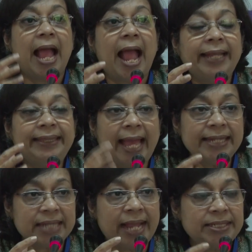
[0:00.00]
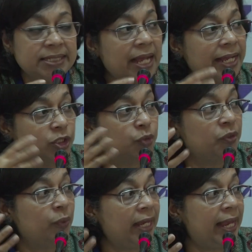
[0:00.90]
And that idea has to be
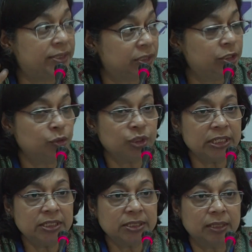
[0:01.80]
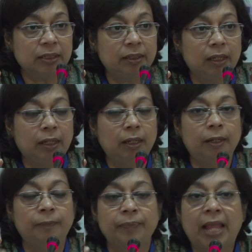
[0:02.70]
well executed,
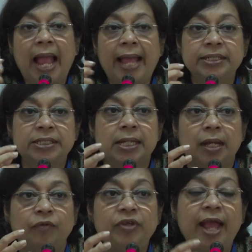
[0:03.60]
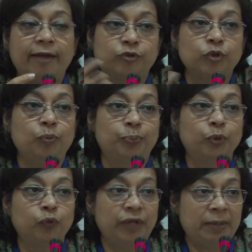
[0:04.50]
and we have to
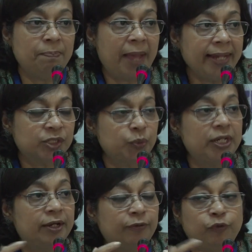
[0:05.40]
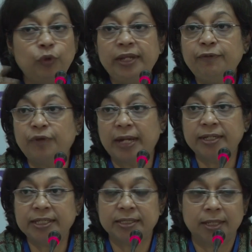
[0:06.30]
prove impact. We are a fully
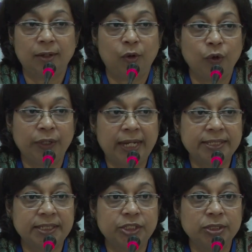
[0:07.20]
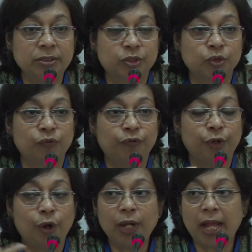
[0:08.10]
funded organization. So for
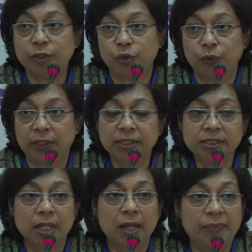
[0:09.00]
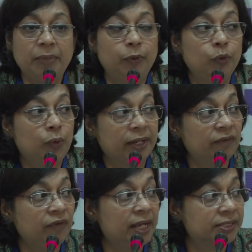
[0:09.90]
all our donors, people who are
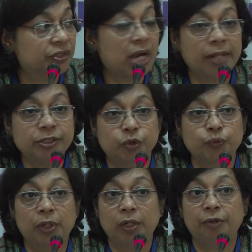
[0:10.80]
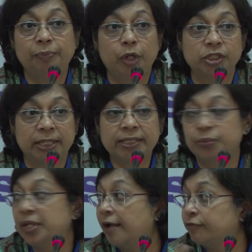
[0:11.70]
giving us grants to work on projects,
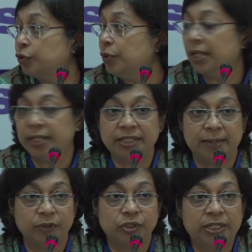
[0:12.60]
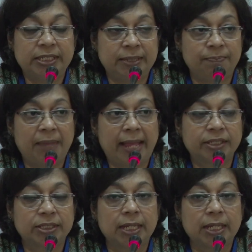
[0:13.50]
we have to demonstrate impact.